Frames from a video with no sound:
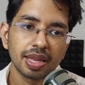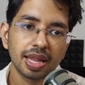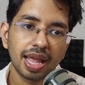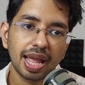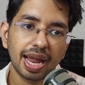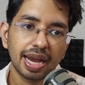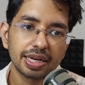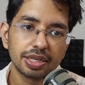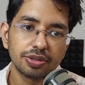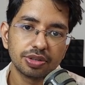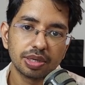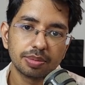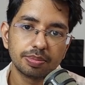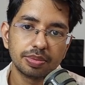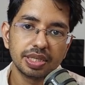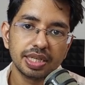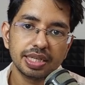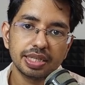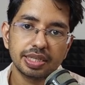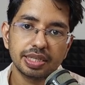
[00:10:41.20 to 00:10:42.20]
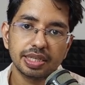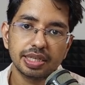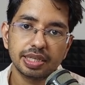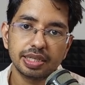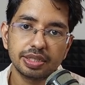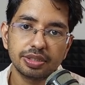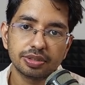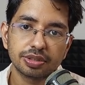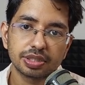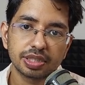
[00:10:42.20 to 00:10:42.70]
and you update it,
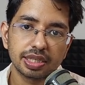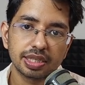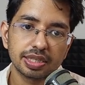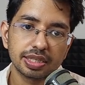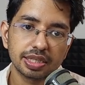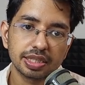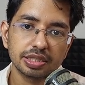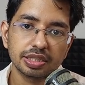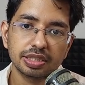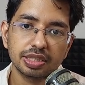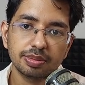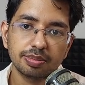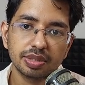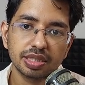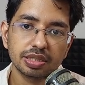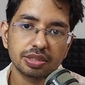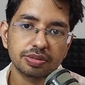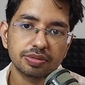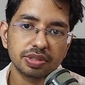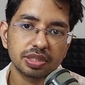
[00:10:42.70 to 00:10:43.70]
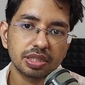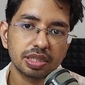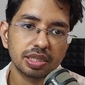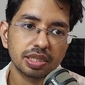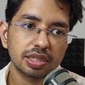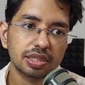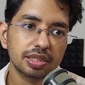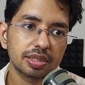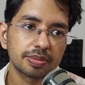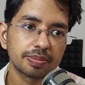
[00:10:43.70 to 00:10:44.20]
you send test emails with
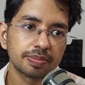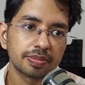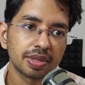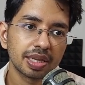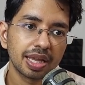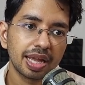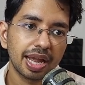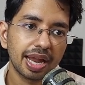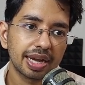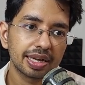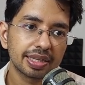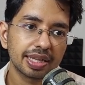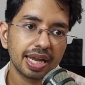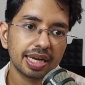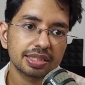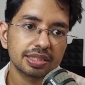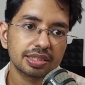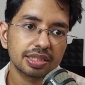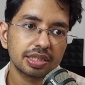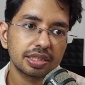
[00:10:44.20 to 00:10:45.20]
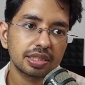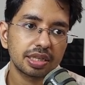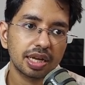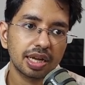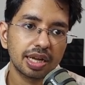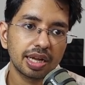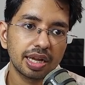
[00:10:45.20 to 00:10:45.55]
it, and that's it.